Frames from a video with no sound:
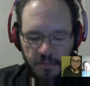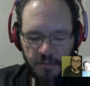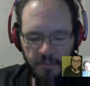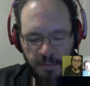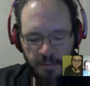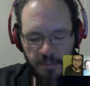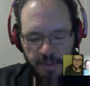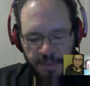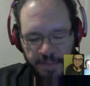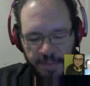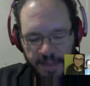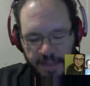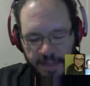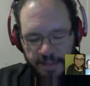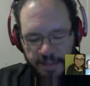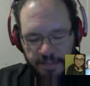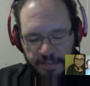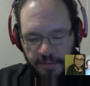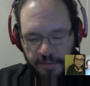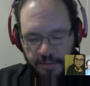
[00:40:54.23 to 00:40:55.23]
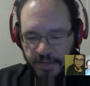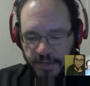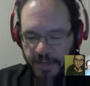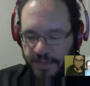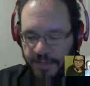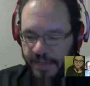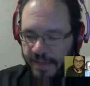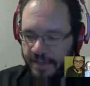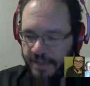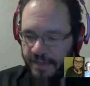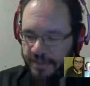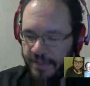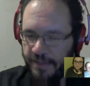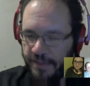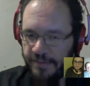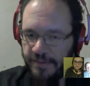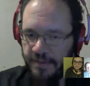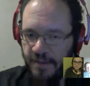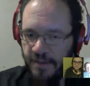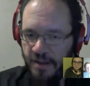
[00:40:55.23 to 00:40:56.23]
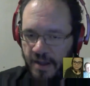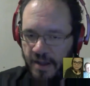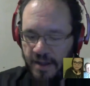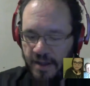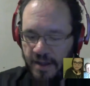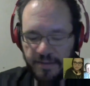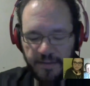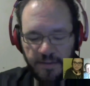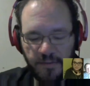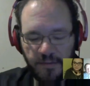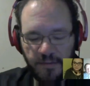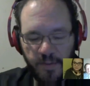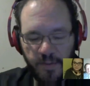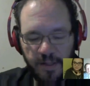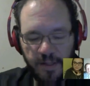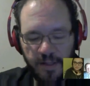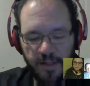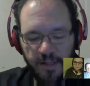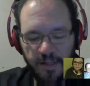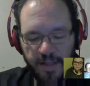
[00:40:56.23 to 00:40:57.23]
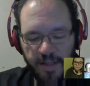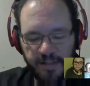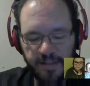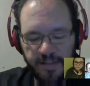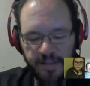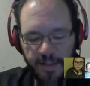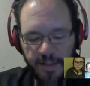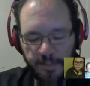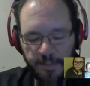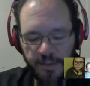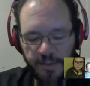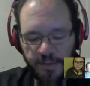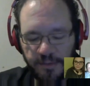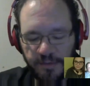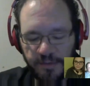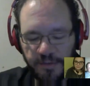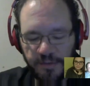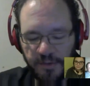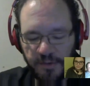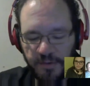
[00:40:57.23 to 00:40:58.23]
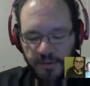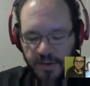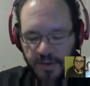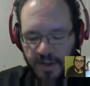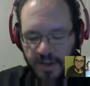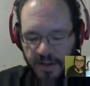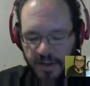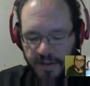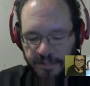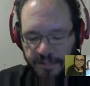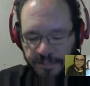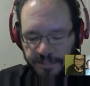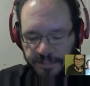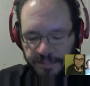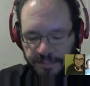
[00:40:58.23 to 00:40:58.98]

she thinks that Austin will attempt to